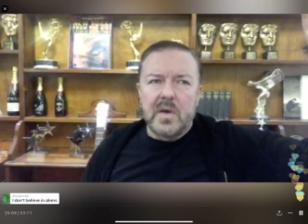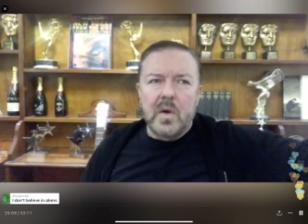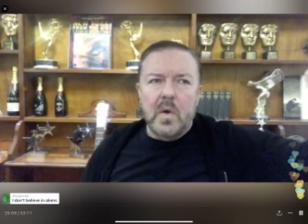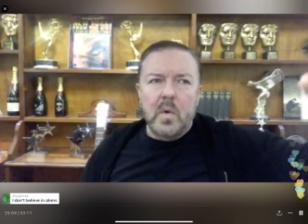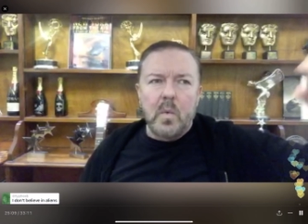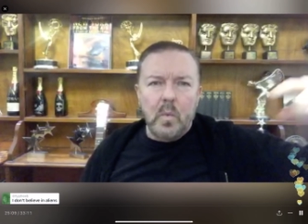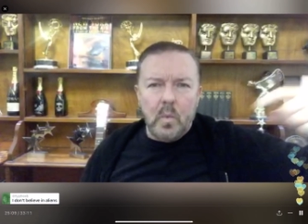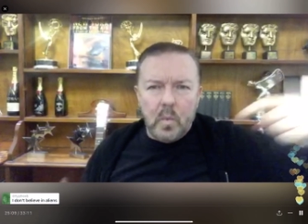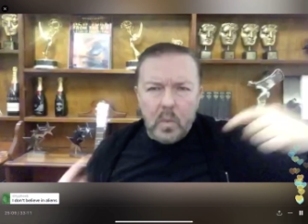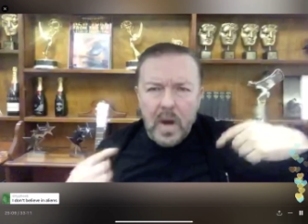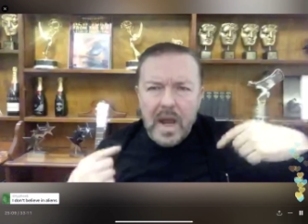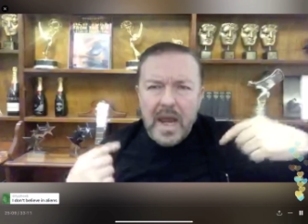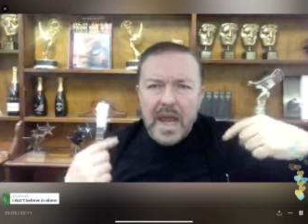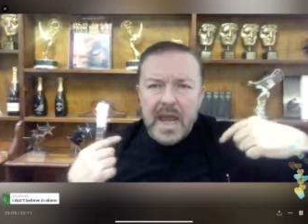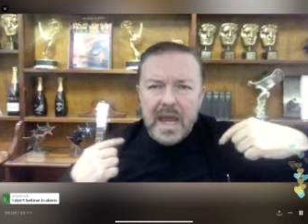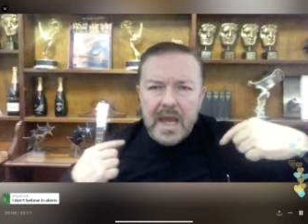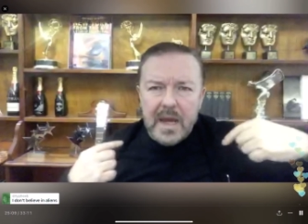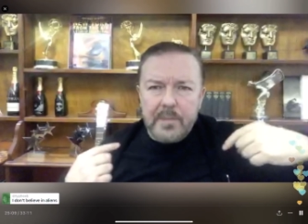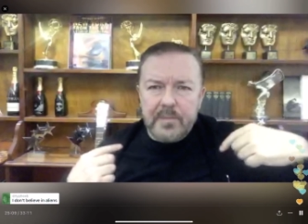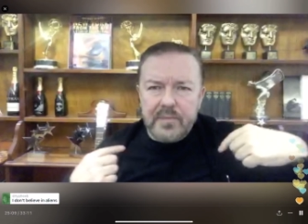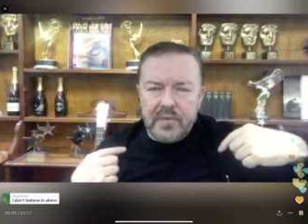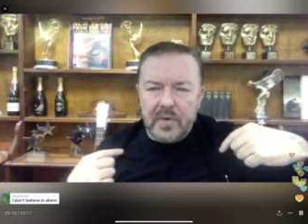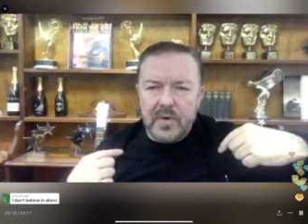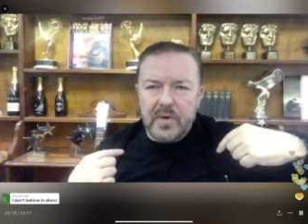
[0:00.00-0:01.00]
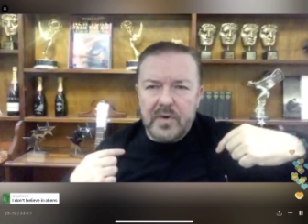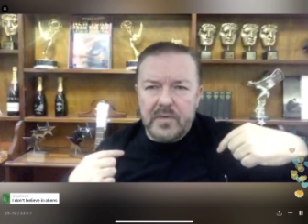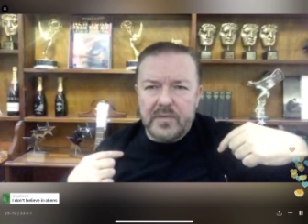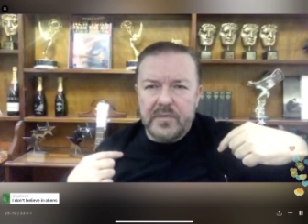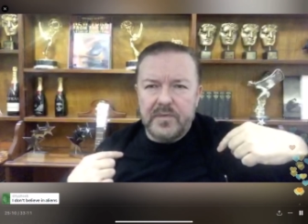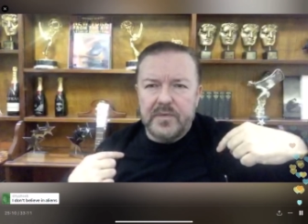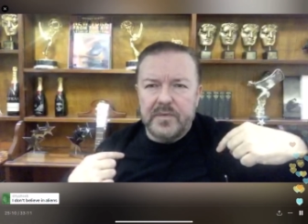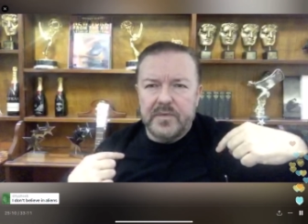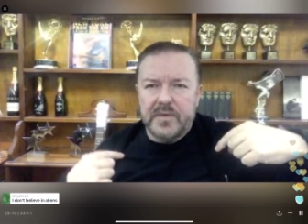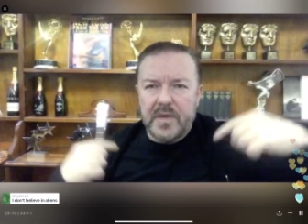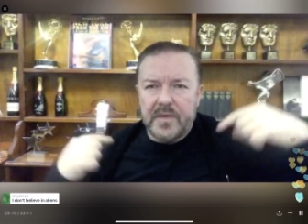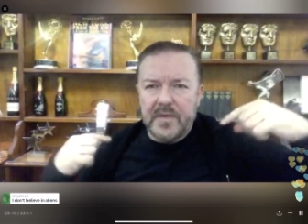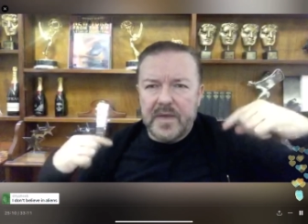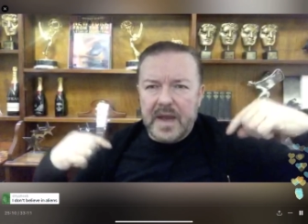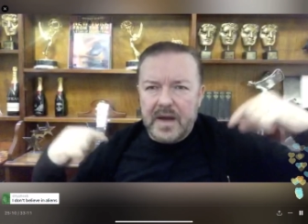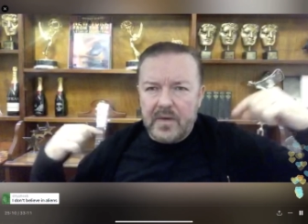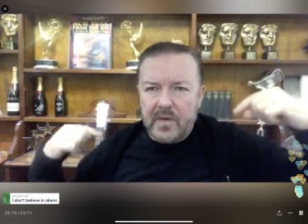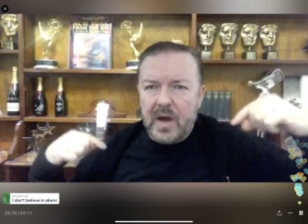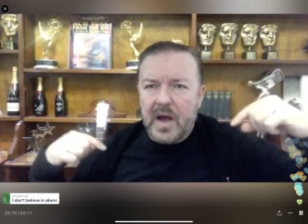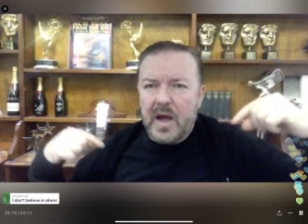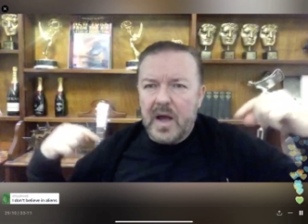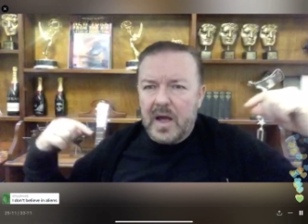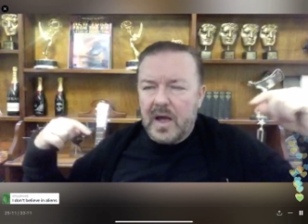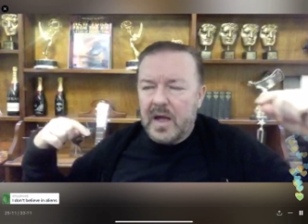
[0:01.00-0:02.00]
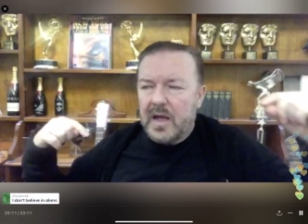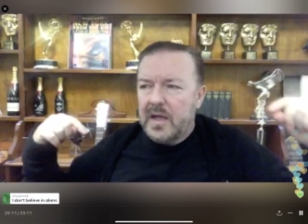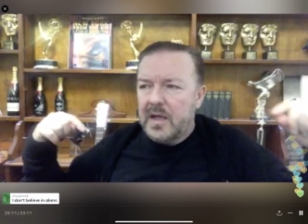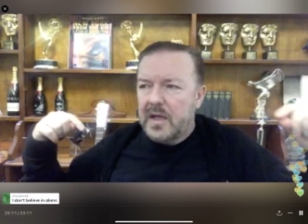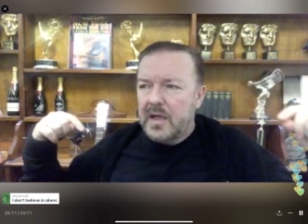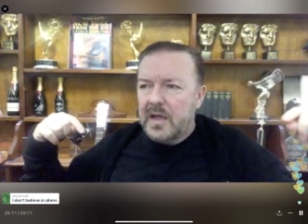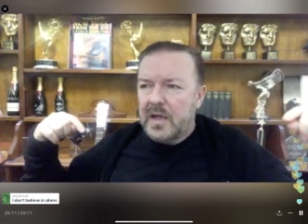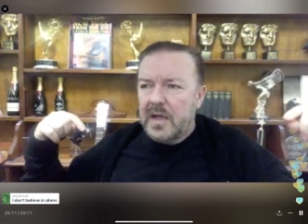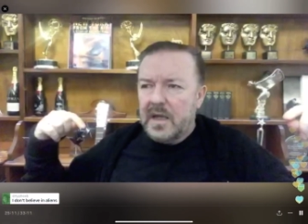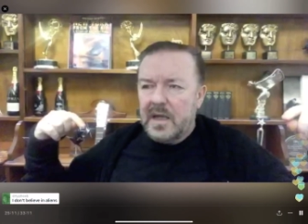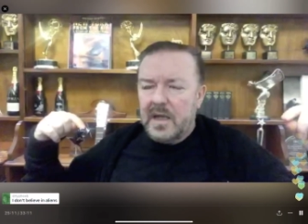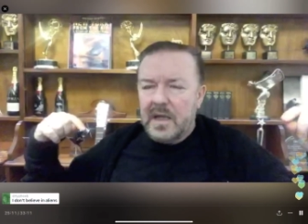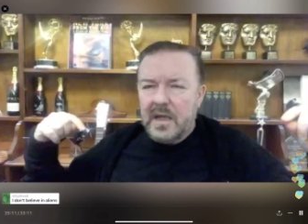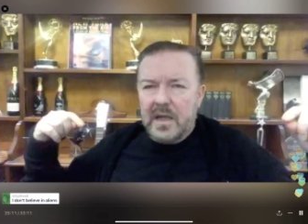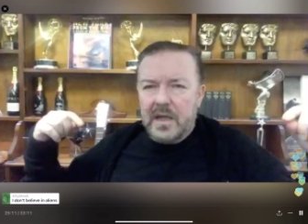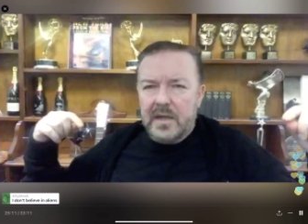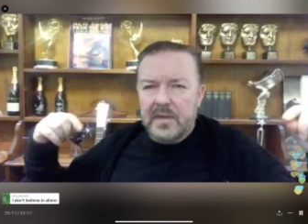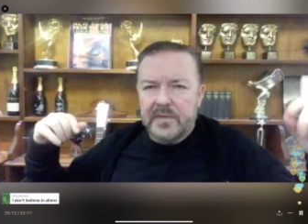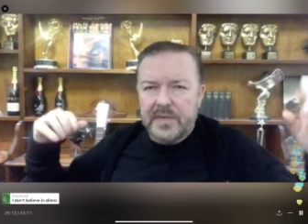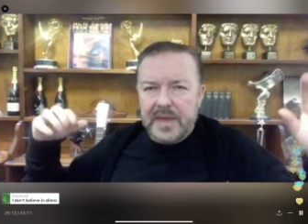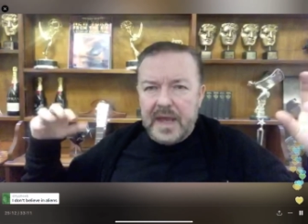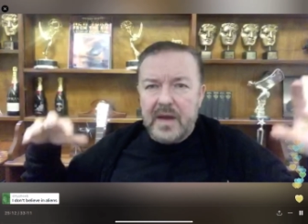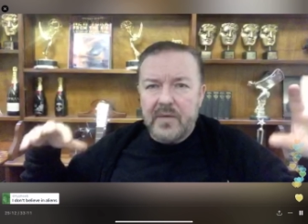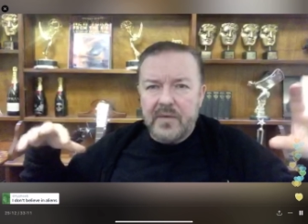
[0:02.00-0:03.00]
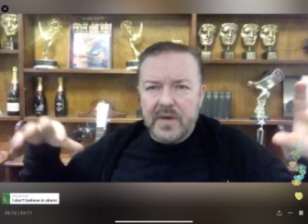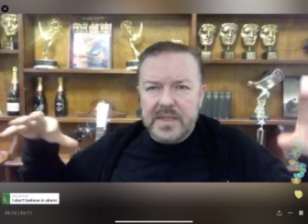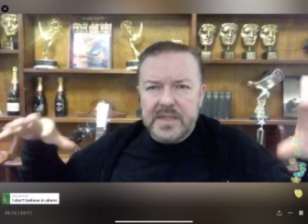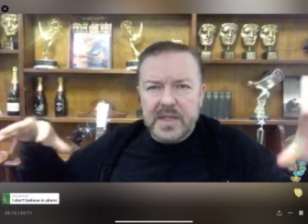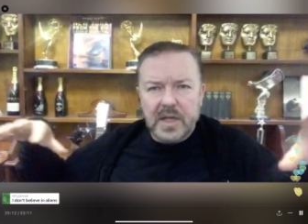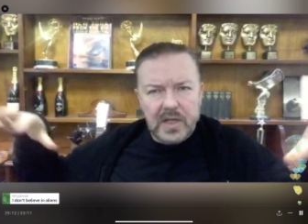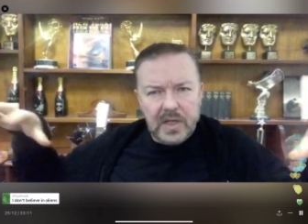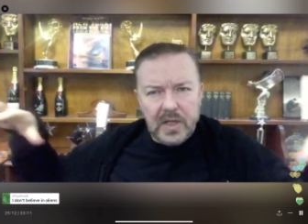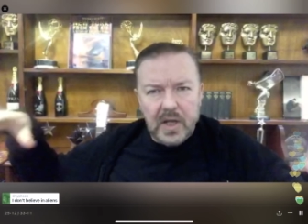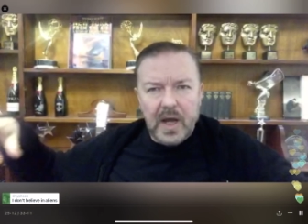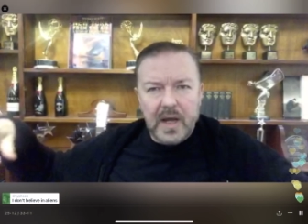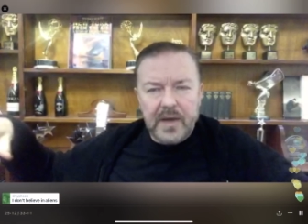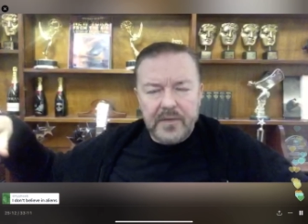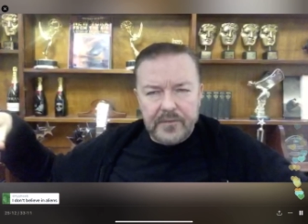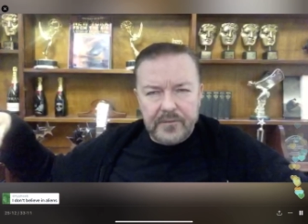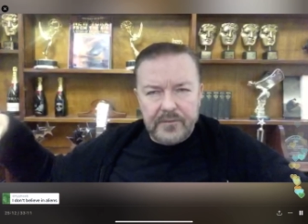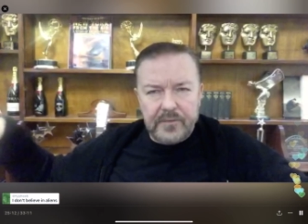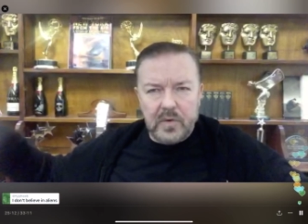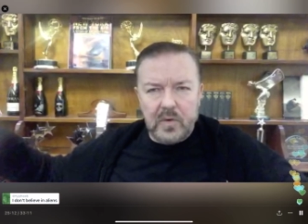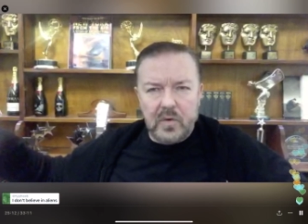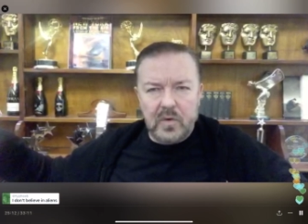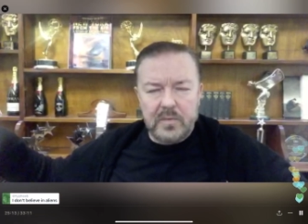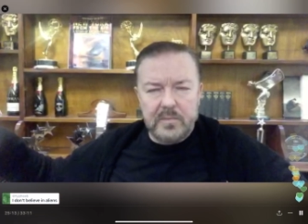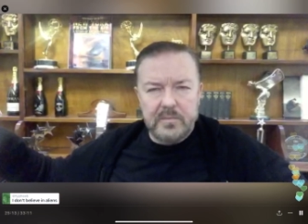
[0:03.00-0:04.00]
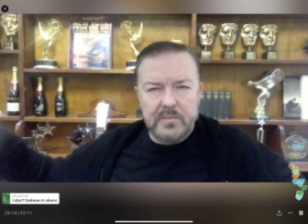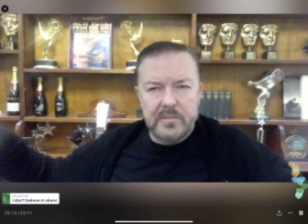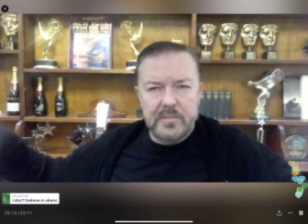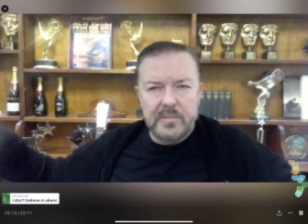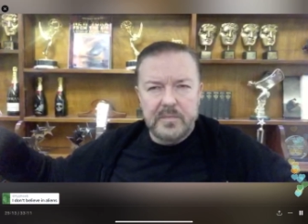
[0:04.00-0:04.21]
we're proof that there is a life form